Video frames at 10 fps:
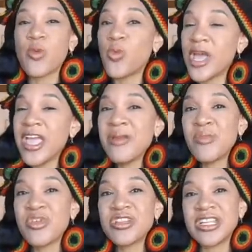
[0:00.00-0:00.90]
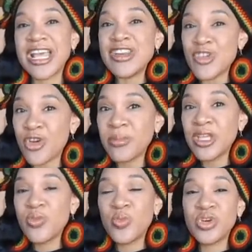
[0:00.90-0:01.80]
way more than I
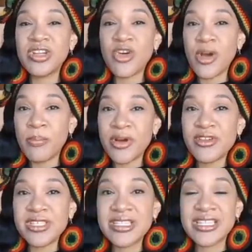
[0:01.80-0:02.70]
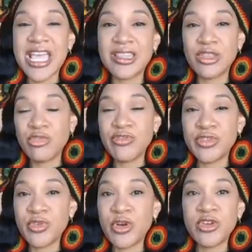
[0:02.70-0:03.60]
normally would on purses at the thrift
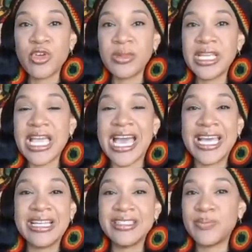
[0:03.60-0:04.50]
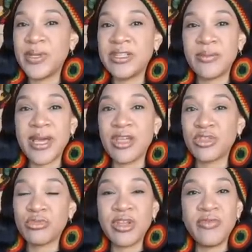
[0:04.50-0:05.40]
store. Normally I spend
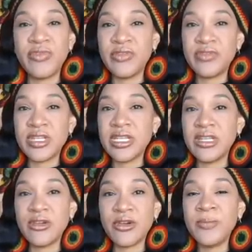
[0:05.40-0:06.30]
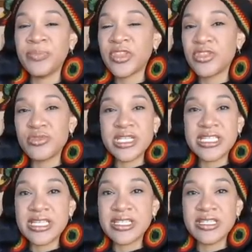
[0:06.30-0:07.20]
about 350 or
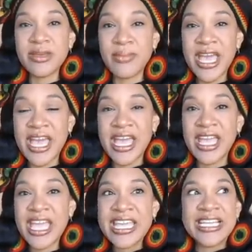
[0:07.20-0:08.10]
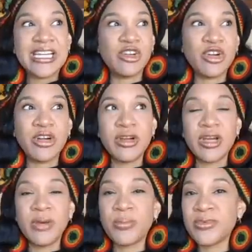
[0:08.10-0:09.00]
360 a bag
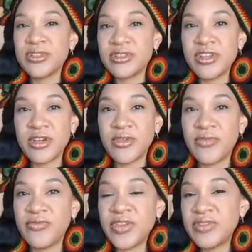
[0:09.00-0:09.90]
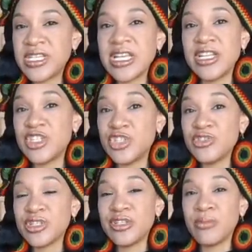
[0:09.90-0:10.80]
or upwards, you know, 15 is
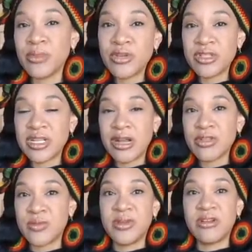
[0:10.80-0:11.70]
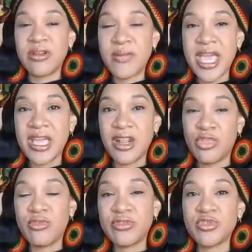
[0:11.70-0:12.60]
usually the most that I will spend on a bag at
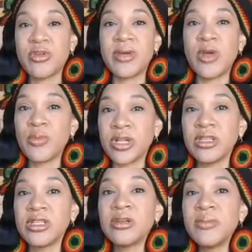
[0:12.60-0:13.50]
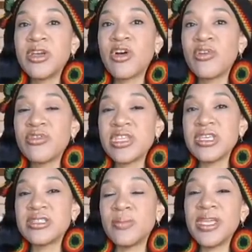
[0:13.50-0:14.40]
a thrift store, but I went a little bit over
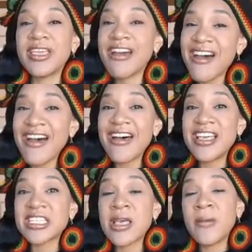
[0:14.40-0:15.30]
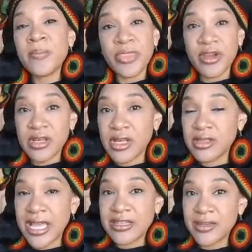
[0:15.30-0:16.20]
these because they're
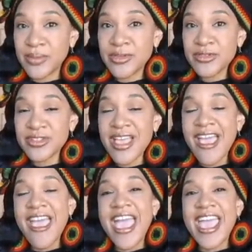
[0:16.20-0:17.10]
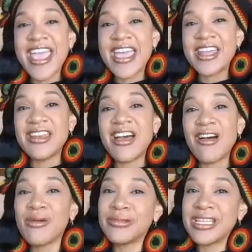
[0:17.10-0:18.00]
collectibles and
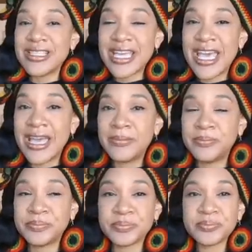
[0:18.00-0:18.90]
not only that,